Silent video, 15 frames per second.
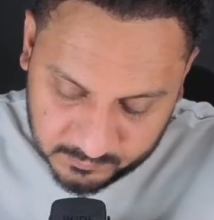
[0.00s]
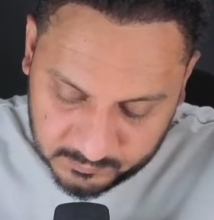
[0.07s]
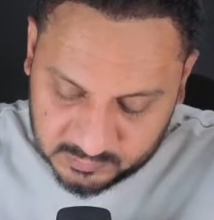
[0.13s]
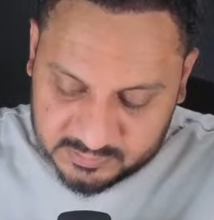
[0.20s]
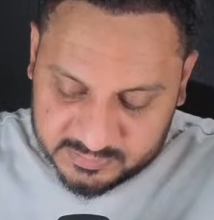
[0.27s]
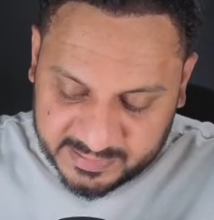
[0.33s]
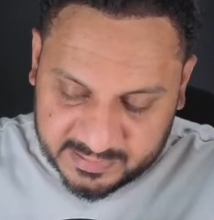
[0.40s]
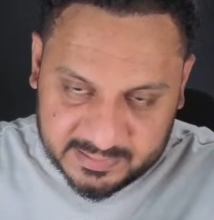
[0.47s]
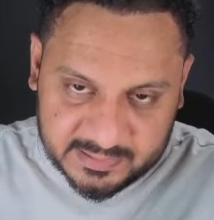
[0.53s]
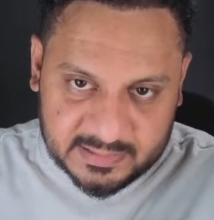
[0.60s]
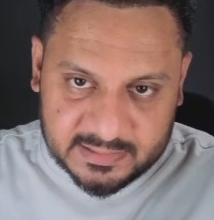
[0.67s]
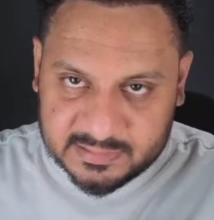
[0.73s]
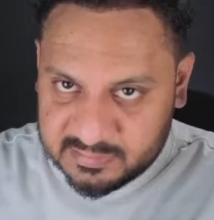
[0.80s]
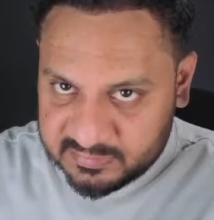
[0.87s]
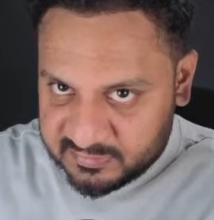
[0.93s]
Technically,
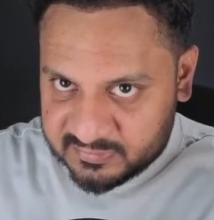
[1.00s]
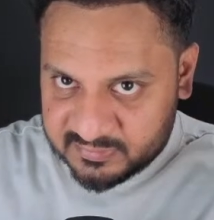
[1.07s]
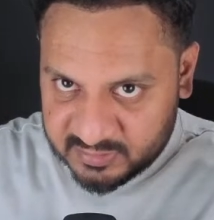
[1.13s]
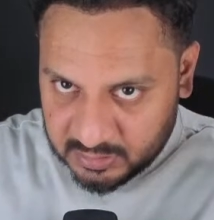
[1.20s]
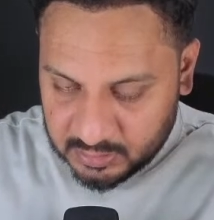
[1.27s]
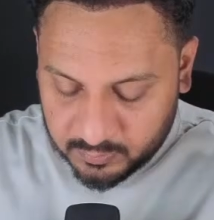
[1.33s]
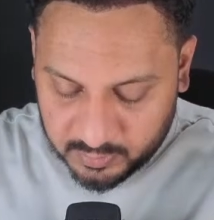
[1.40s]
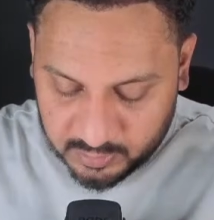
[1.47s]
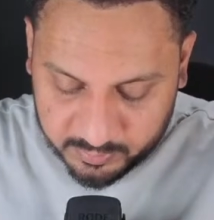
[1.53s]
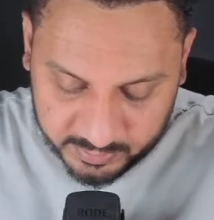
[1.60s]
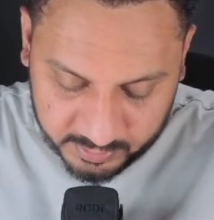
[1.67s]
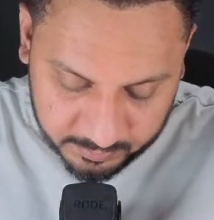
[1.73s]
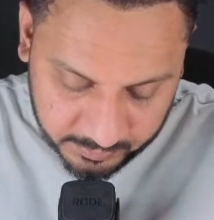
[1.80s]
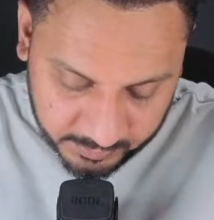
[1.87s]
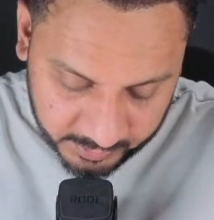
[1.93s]
this is the
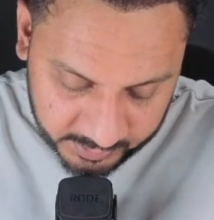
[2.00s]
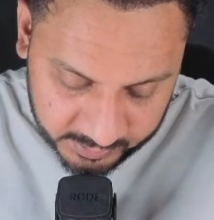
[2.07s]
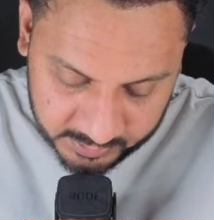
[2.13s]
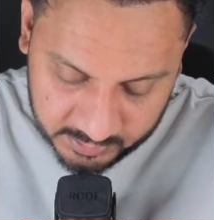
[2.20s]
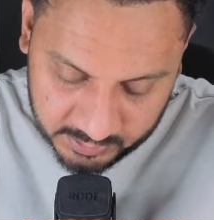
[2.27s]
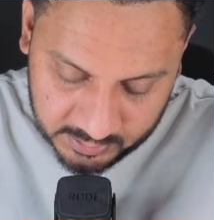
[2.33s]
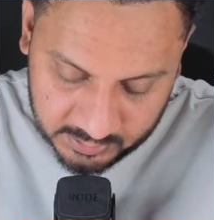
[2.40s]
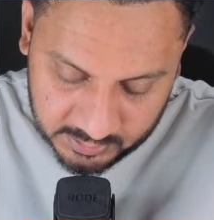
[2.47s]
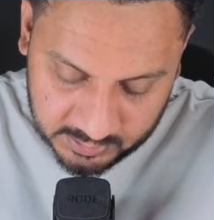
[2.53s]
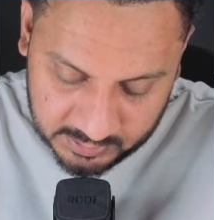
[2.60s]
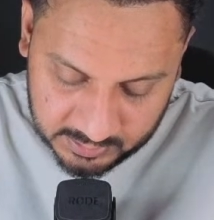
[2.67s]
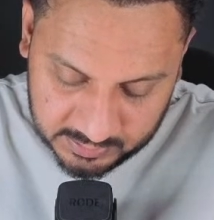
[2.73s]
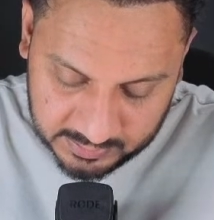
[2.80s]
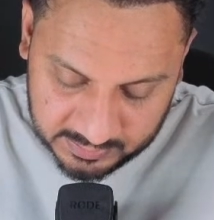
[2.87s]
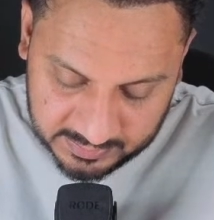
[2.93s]
equilibrium part.
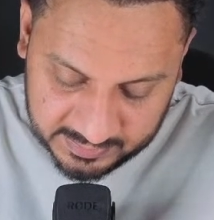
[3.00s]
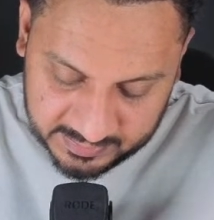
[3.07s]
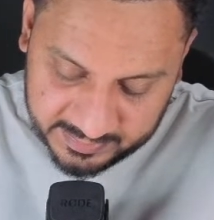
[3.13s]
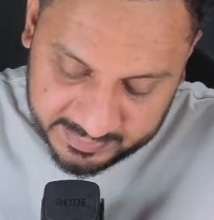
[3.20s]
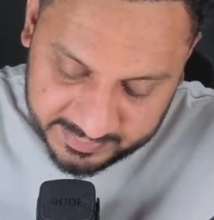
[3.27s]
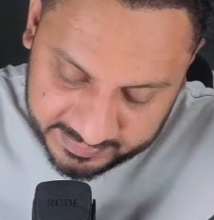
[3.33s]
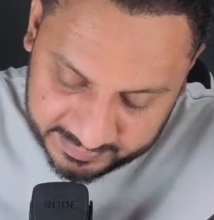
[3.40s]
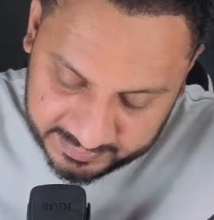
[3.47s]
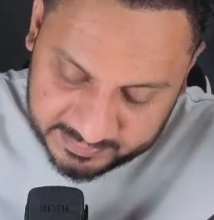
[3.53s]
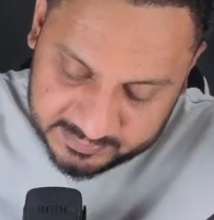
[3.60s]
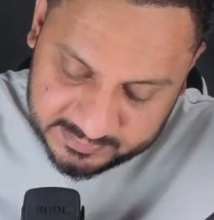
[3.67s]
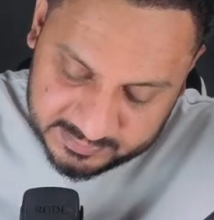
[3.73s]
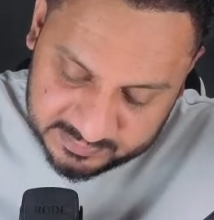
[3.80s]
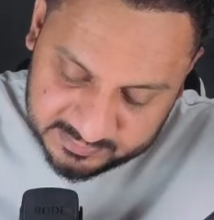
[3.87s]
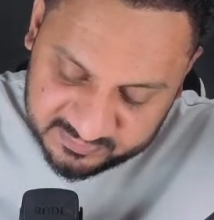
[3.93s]
And
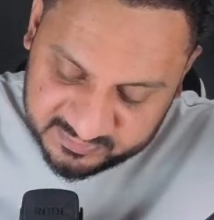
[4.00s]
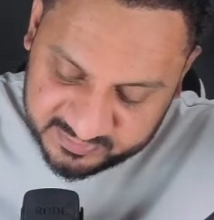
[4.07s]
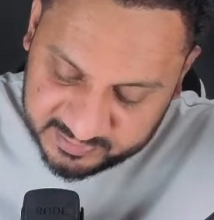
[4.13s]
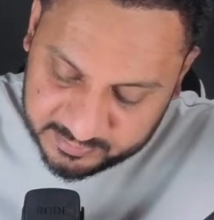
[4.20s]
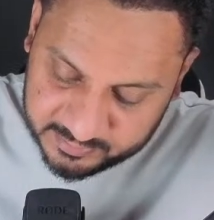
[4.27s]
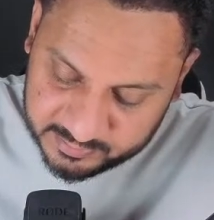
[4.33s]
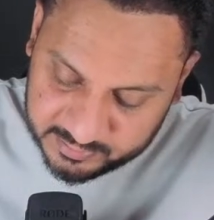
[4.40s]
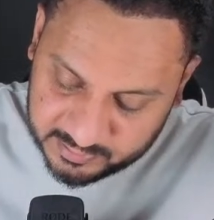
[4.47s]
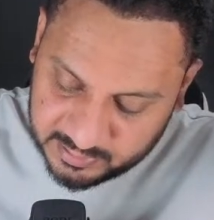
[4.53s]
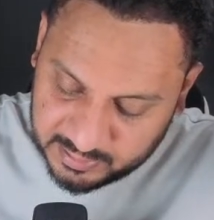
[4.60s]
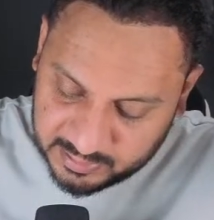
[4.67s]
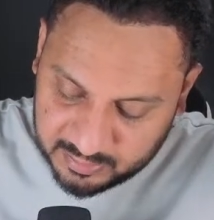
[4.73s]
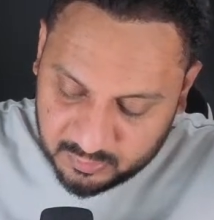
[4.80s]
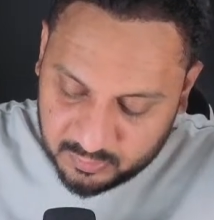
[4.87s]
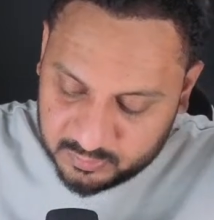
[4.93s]
consider
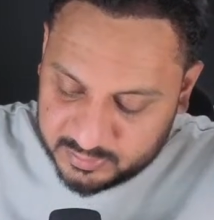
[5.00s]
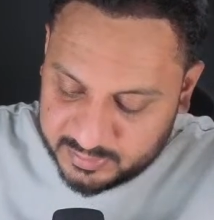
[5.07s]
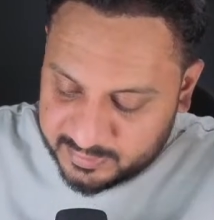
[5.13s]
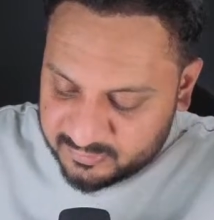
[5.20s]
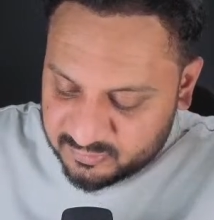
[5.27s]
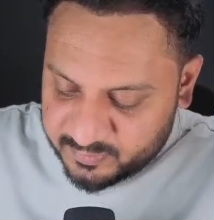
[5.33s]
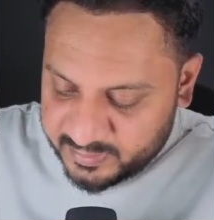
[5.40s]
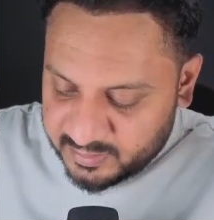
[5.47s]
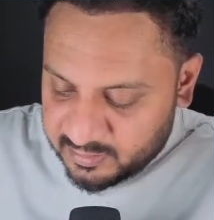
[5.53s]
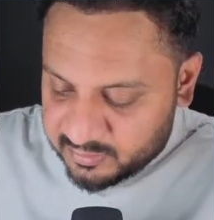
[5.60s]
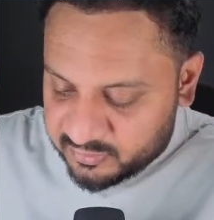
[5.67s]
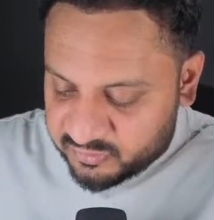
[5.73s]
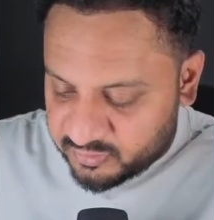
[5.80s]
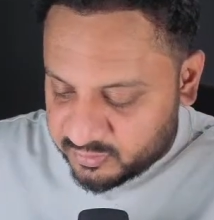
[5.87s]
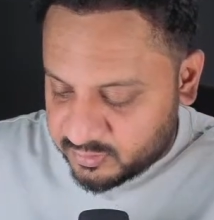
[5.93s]
how the
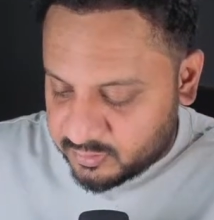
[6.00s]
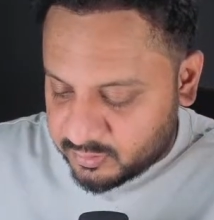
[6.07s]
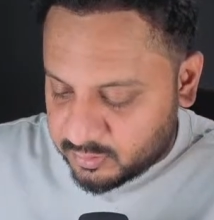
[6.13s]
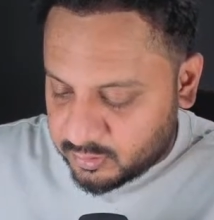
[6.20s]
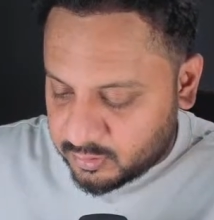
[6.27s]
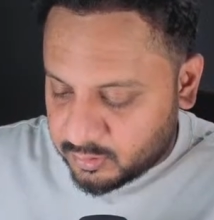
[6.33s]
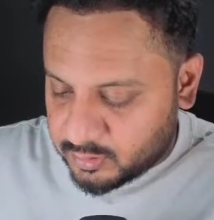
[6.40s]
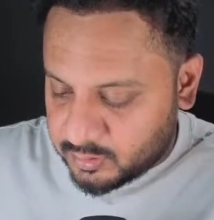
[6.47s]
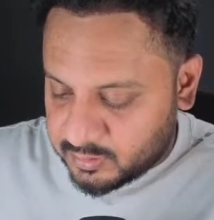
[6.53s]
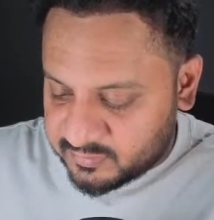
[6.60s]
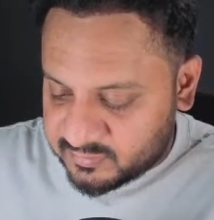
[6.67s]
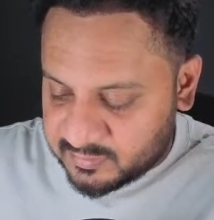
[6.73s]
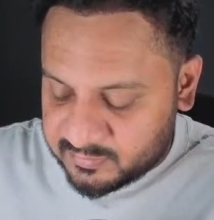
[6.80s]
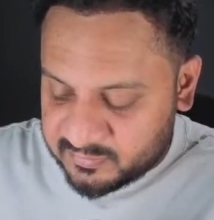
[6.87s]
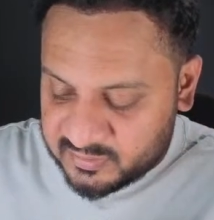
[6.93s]
expenditure on a
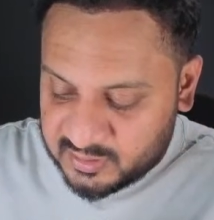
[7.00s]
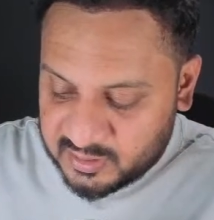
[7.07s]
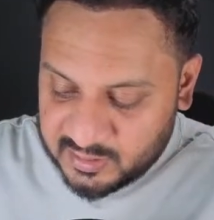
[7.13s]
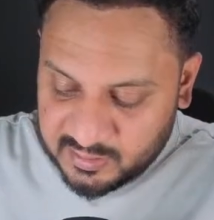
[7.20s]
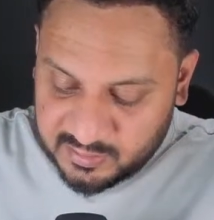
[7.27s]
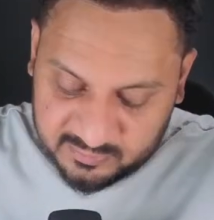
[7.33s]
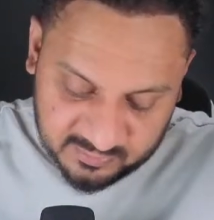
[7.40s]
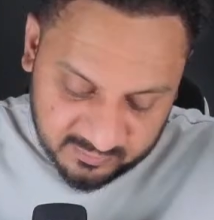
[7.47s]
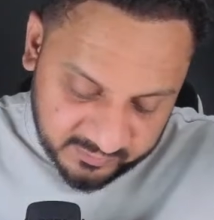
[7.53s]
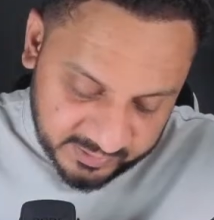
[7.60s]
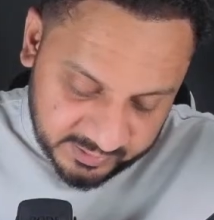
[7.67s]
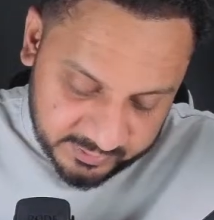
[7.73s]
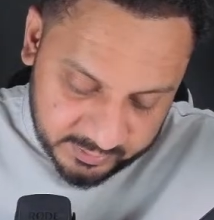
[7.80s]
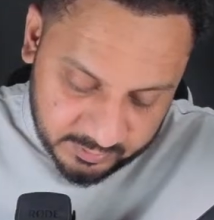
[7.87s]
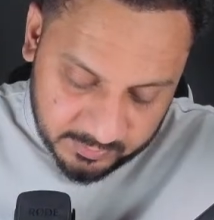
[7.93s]
subsidy is
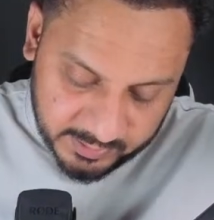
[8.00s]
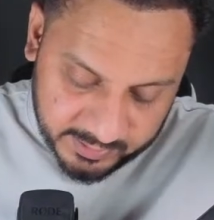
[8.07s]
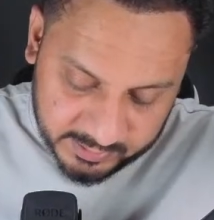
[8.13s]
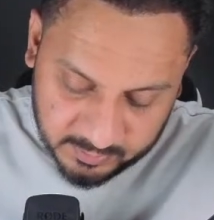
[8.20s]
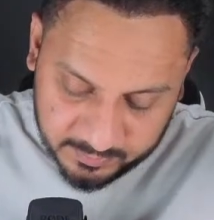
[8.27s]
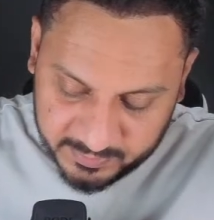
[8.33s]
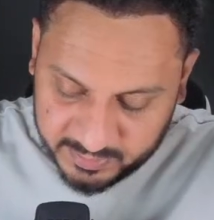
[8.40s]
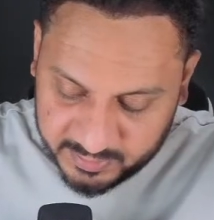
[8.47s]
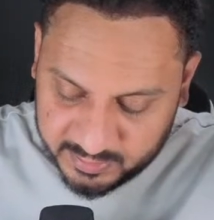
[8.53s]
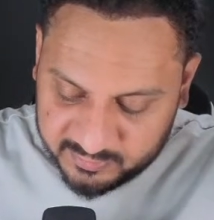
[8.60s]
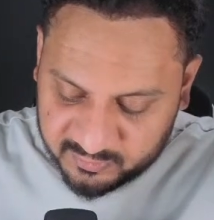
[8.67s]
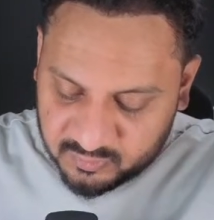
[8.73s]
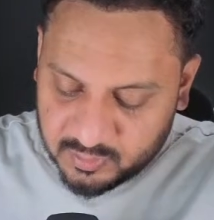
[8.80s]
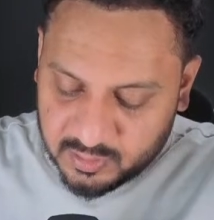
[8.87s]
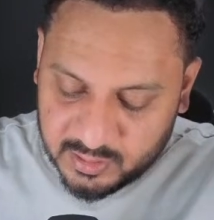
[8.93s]
affected by the PED.
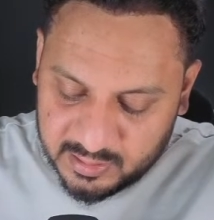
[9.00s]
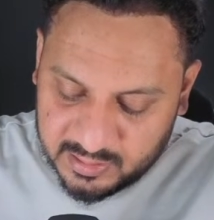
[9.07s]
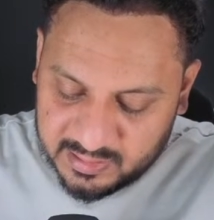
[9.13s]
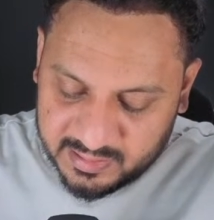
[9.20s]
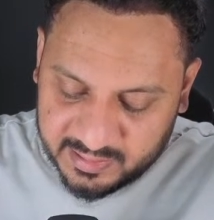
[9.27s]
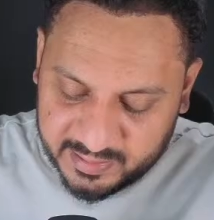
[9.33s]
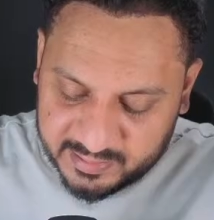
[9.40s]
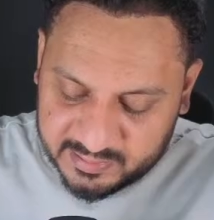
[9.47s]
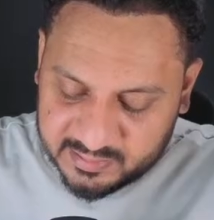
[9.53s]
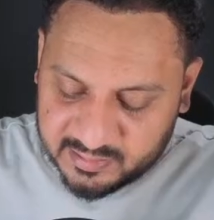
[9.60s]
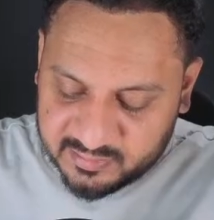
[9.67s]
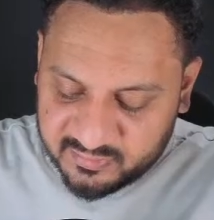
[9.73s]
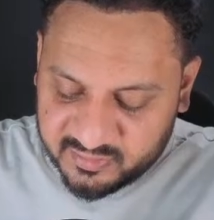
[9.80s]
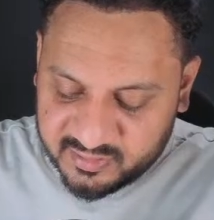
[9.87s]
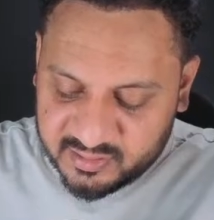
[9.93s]
So, and
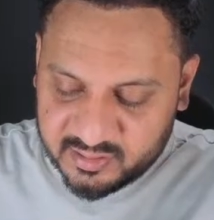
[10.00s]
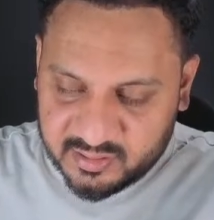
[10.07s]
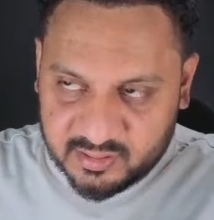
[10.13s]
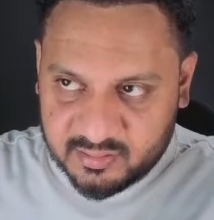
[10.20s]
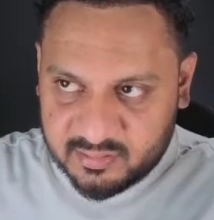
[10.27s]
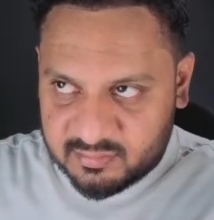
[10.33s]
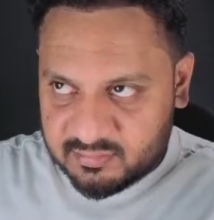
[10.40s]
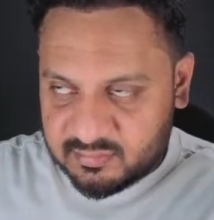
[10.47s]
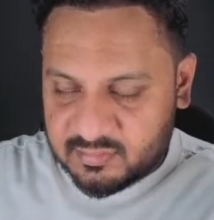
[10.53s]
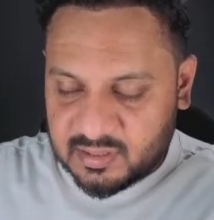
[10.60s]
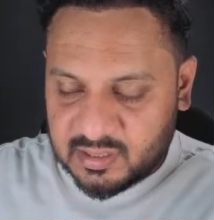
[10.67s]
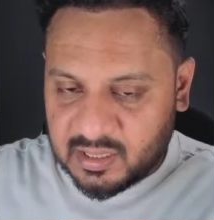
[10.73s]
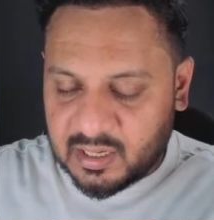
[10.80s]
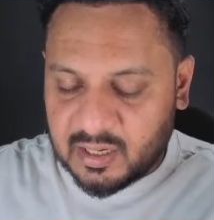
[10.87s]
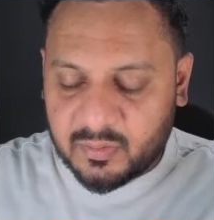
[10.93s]
consider
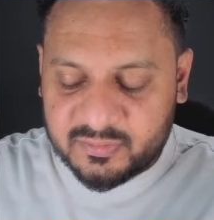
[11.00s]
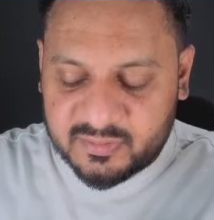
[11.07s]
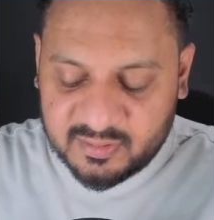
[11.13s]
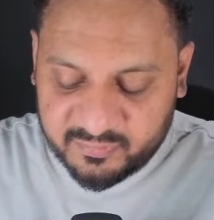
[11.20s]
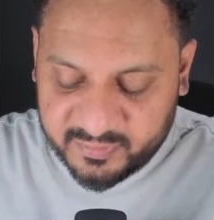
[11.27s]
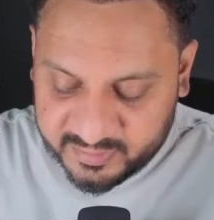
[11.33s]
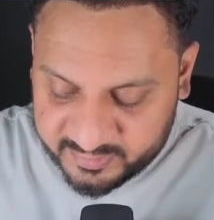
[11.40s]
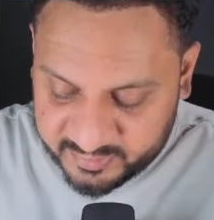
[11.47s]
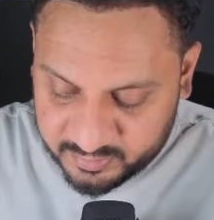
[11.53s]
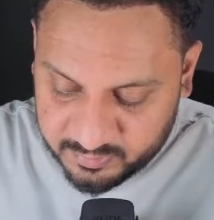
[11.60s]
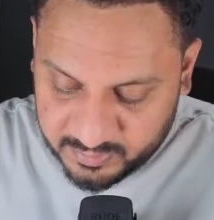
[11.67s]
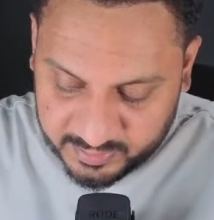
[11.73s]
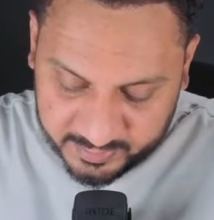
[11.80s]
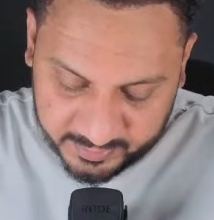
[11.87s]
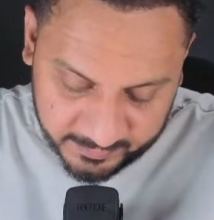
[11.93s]
how is it affected
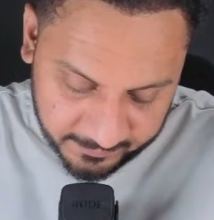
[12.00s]
by